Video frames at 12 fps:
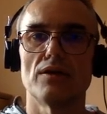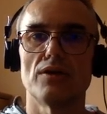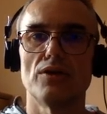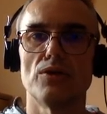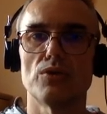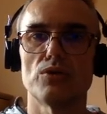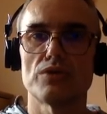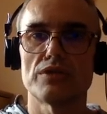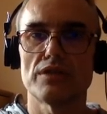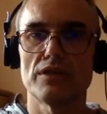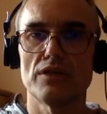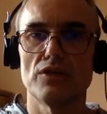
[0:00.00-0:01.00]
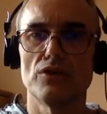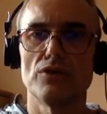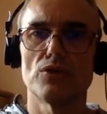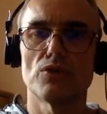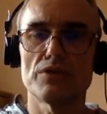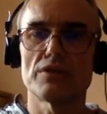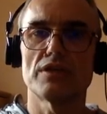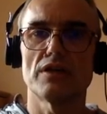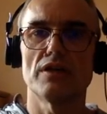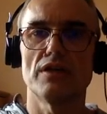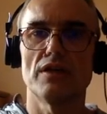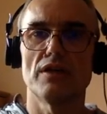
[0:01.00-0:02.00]
You could see
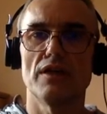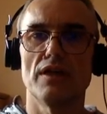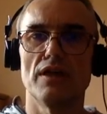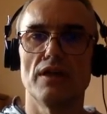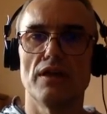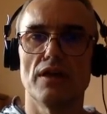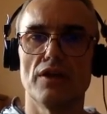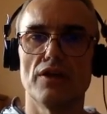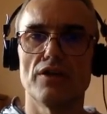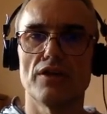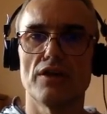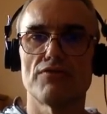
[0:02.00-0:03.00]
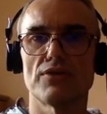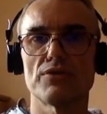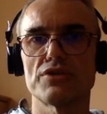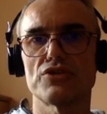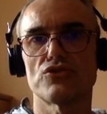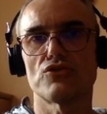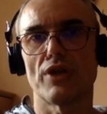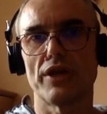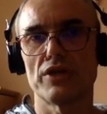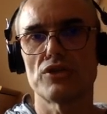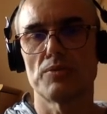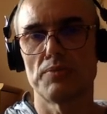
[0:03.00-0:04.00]
here a very
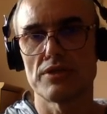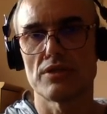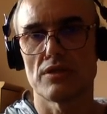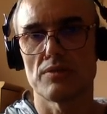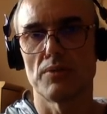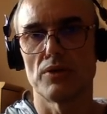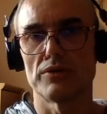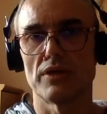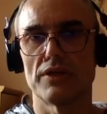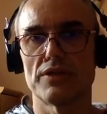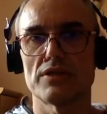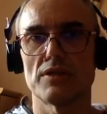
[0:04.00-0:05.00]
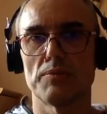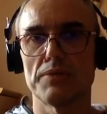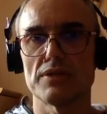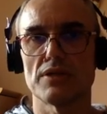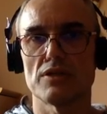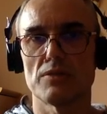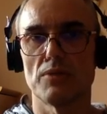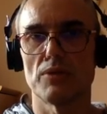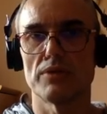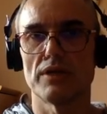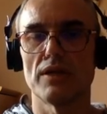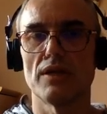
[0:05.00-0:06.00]
strange business model. It is a business
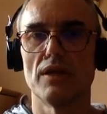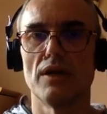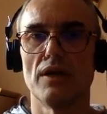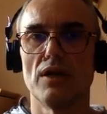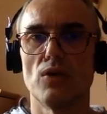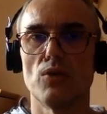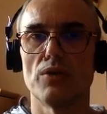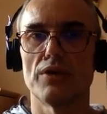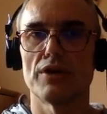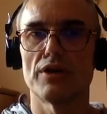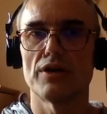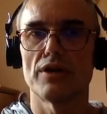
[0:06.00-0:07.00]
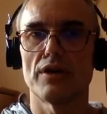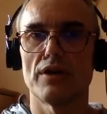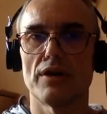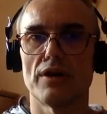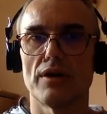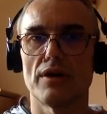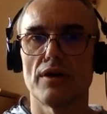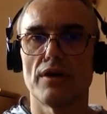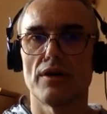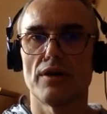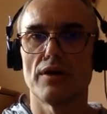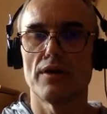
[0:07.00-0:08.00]
model where
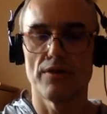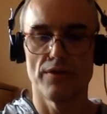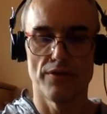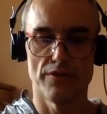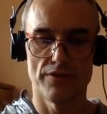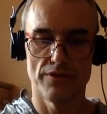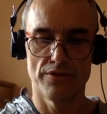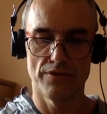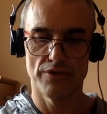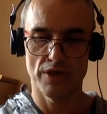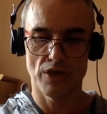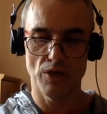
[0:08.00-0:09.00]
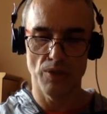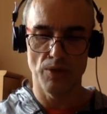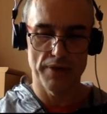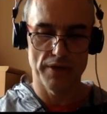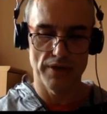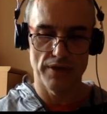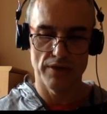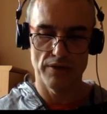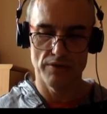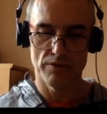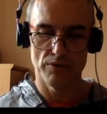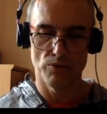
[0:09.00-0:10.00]
the
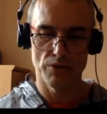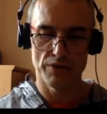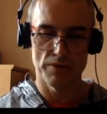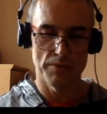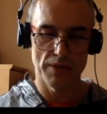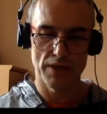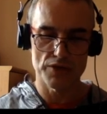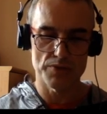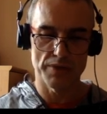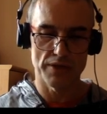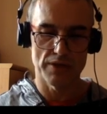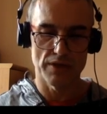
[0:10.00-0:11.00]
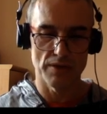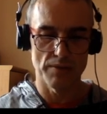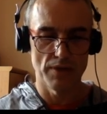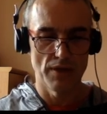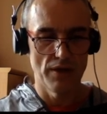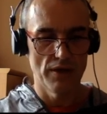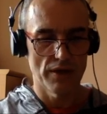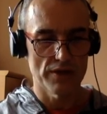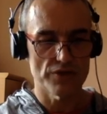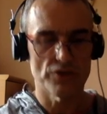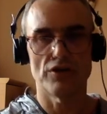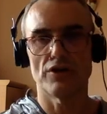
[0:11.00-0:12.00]
company, where the management team
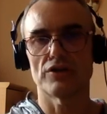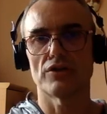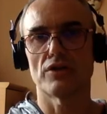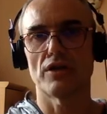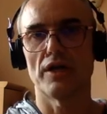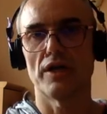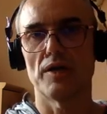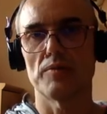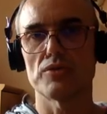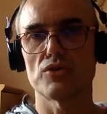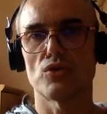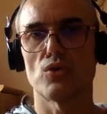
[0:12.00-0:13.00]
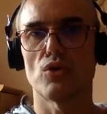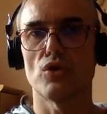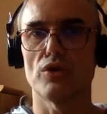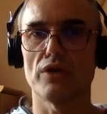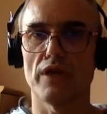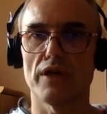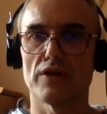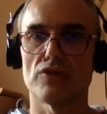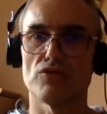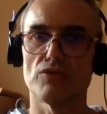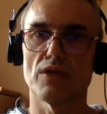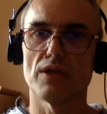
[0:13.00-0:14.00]
has harder times to connect
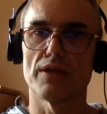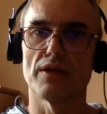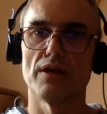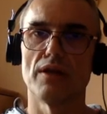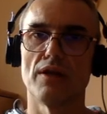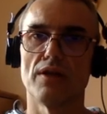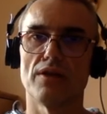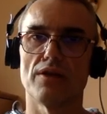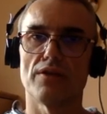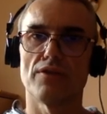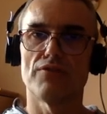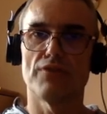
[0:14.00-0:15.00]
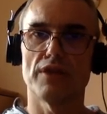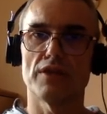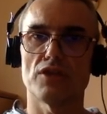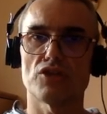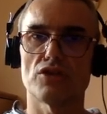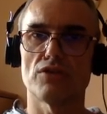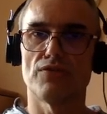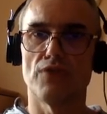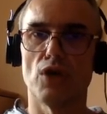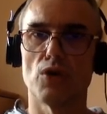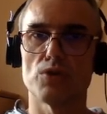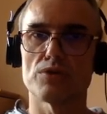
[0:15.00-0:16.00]
really the financial
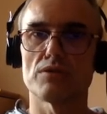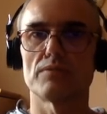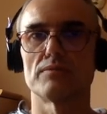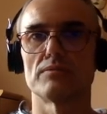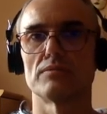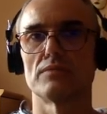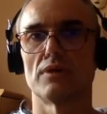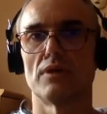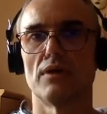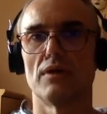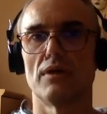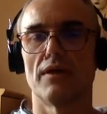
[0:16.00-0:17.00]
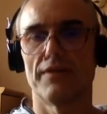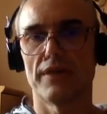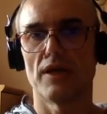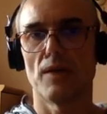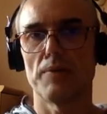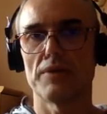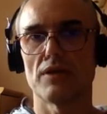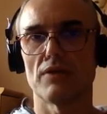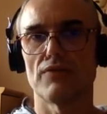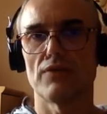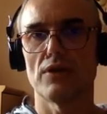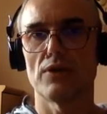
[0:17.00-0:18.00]
flows and the capital
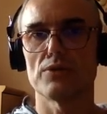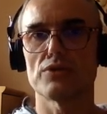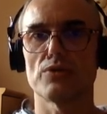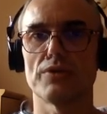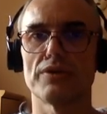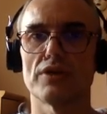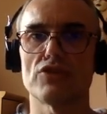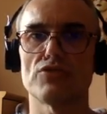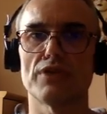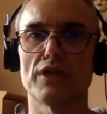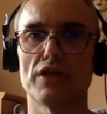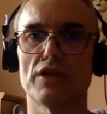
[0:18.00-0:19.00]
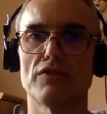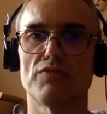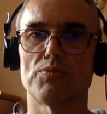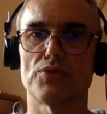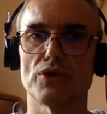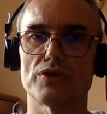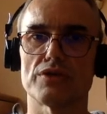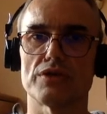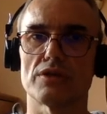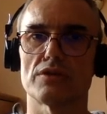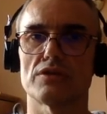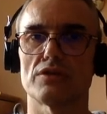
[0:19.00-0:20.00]
flows with the creative
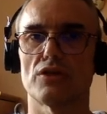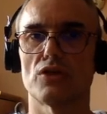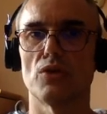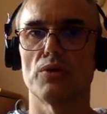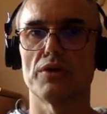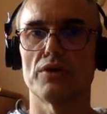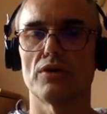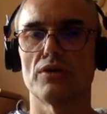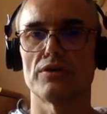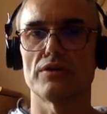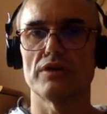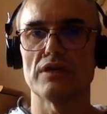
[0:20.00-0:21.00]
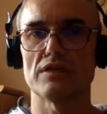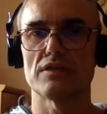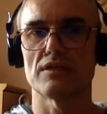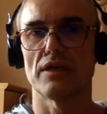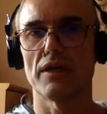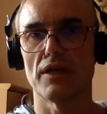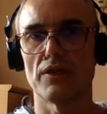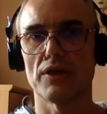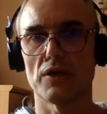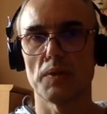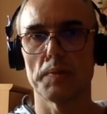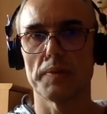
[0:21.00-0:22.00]
process going on inside
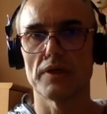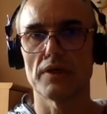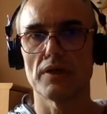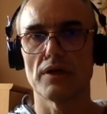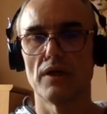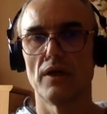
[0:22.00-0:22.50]
the company.